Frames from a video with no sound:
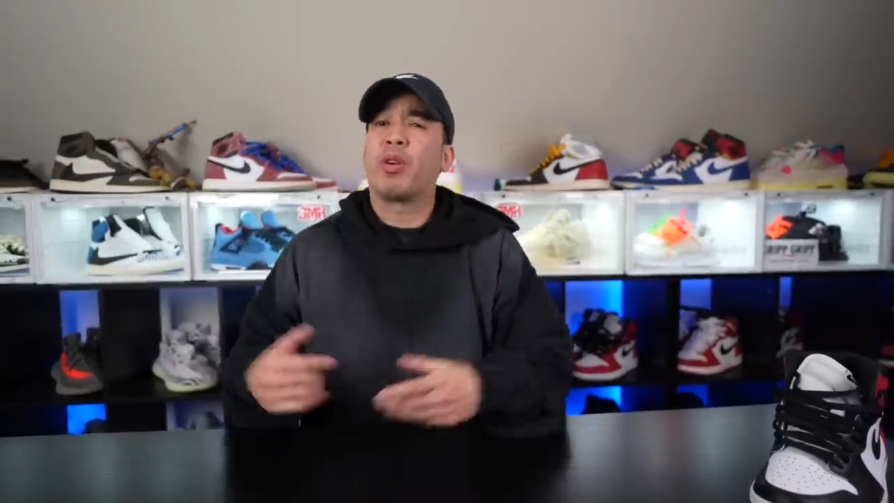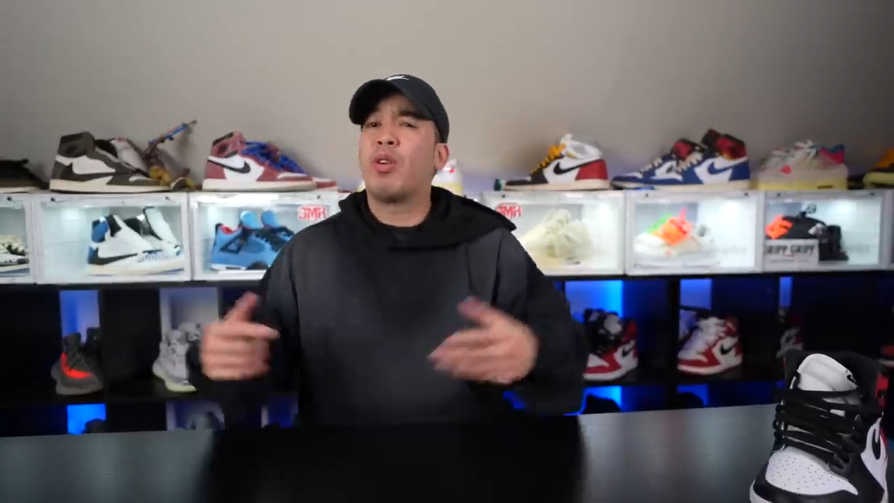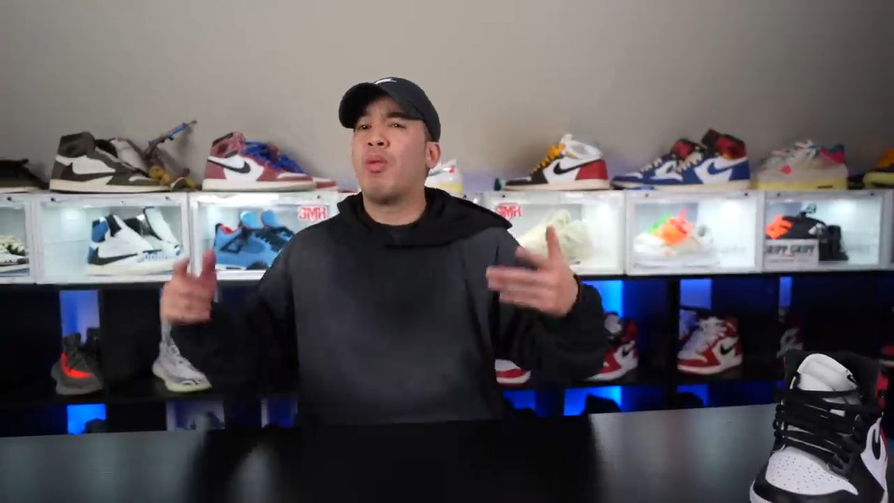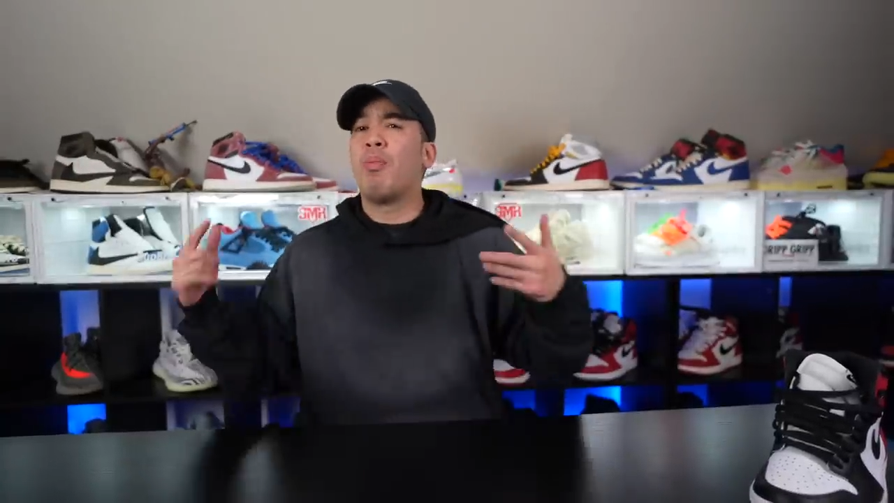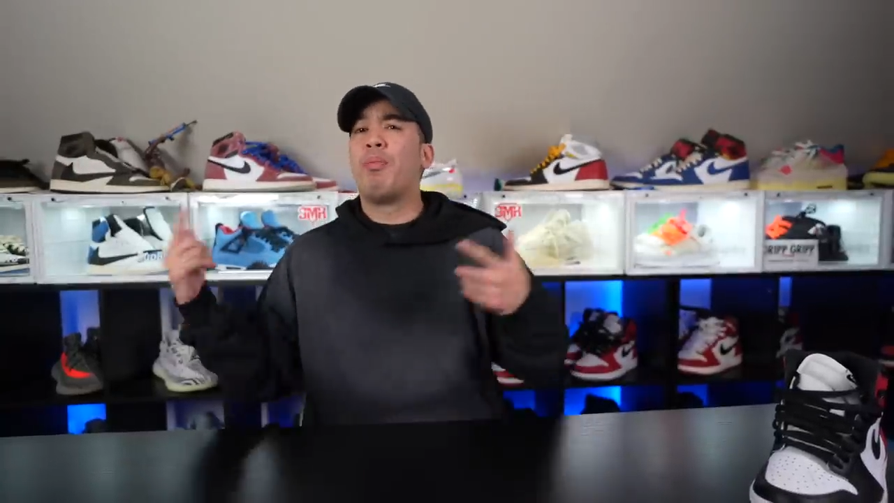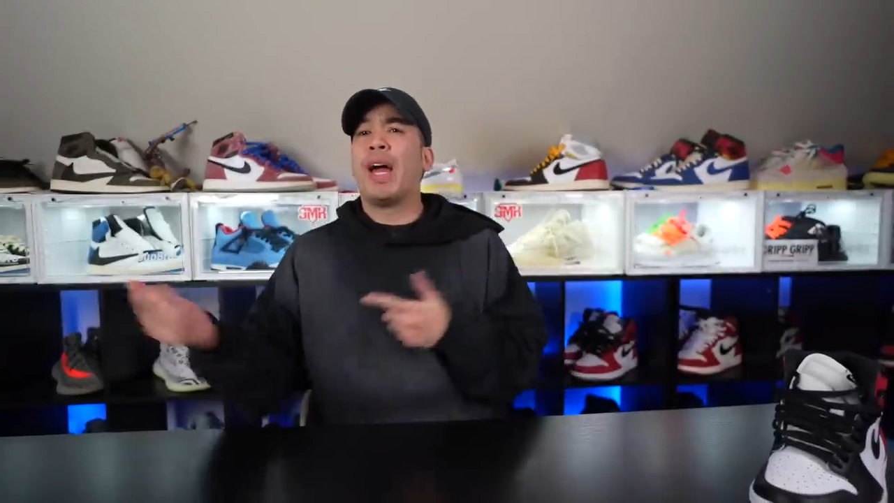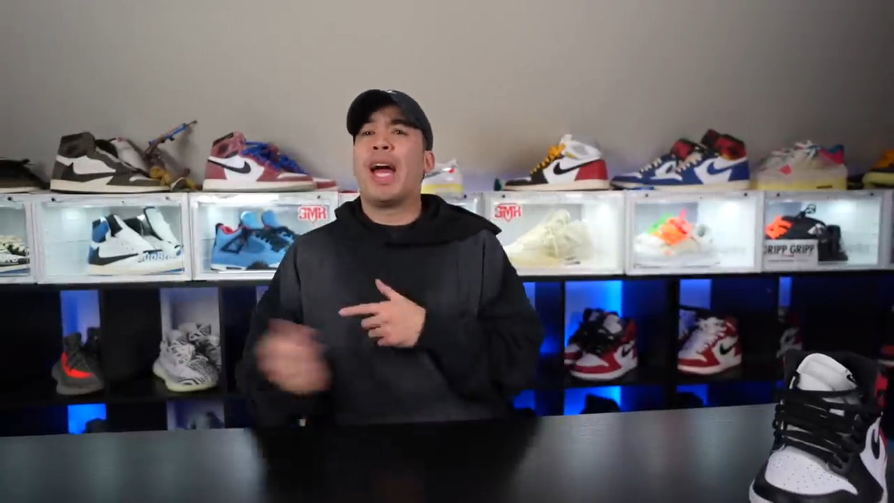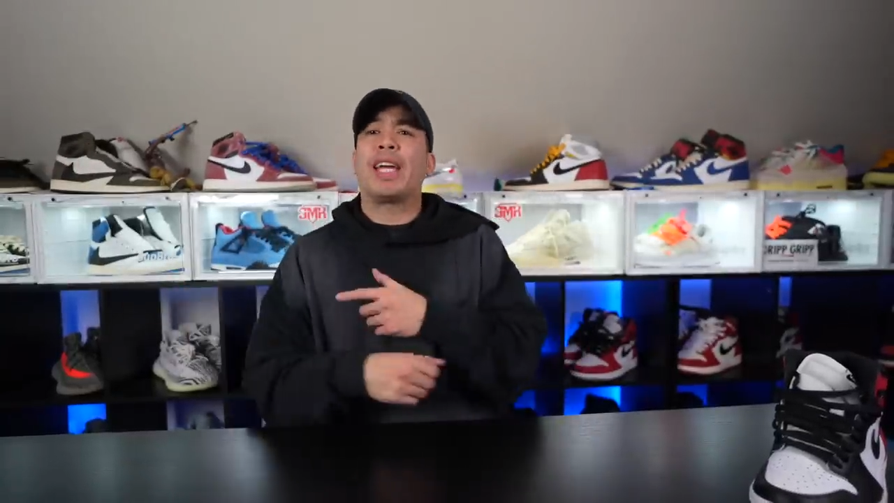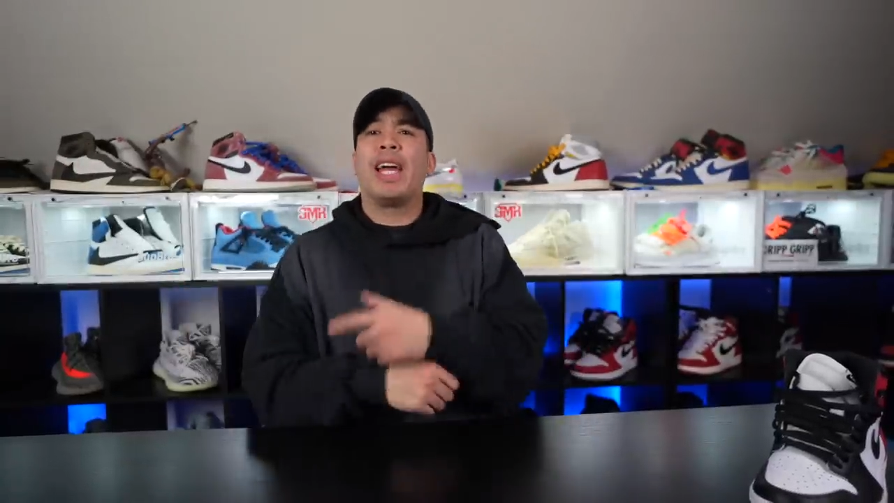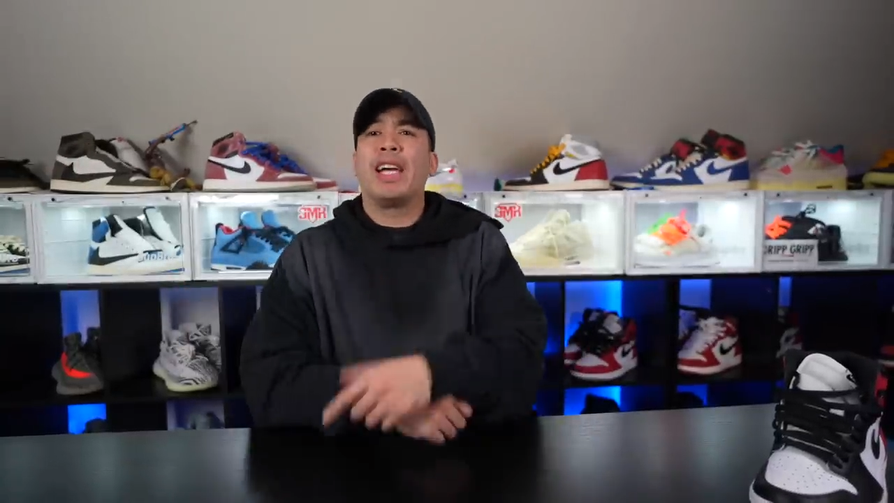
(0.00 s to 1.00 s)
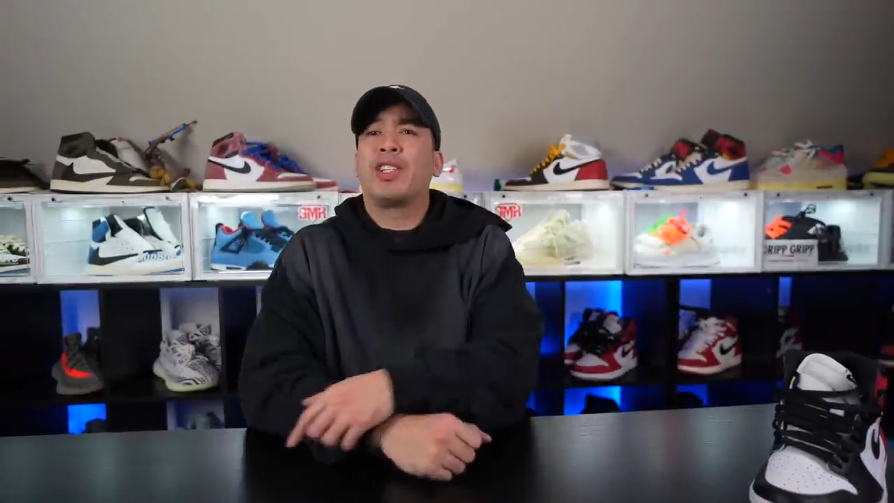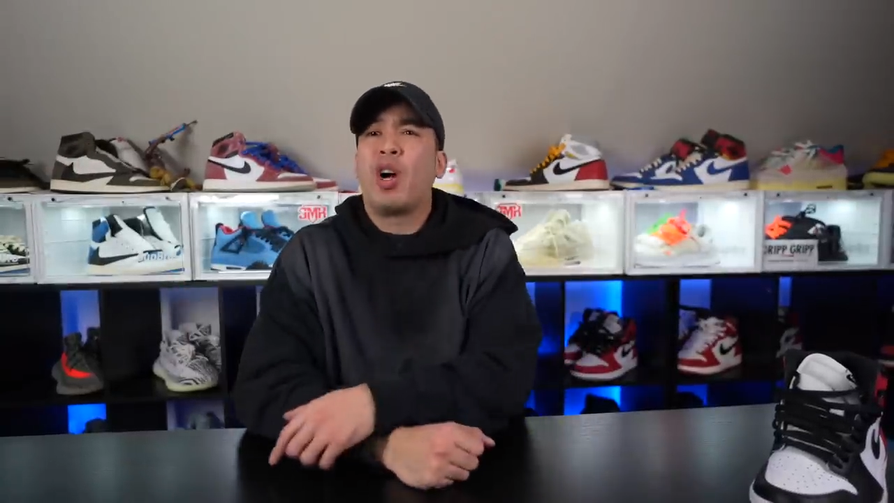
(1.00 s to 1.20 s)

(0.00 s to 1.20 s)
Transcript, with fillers: We're coming back at